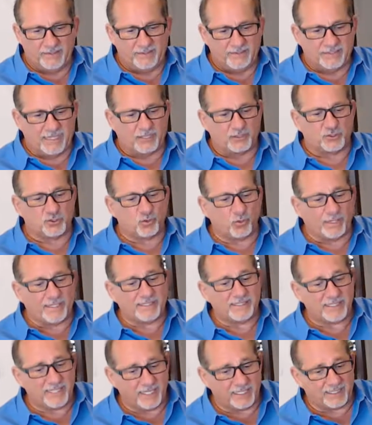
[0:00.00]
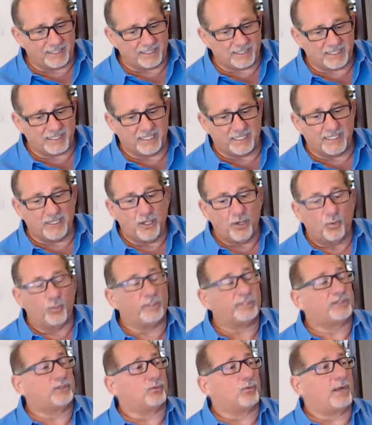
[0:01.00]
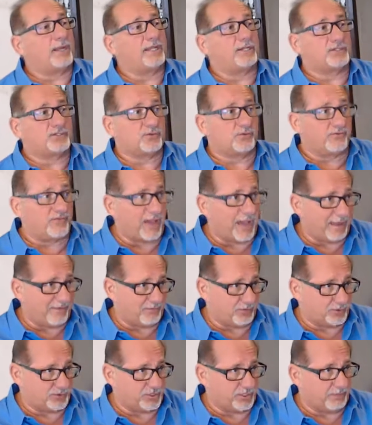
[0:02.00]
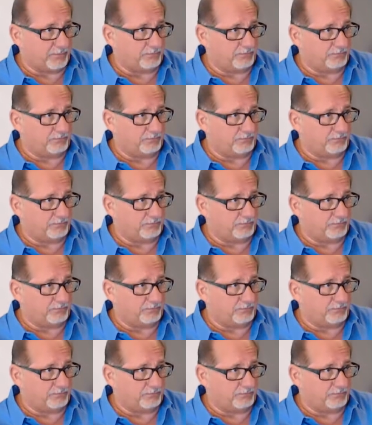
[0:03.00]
Now, joint tenancy with the right of survivorship.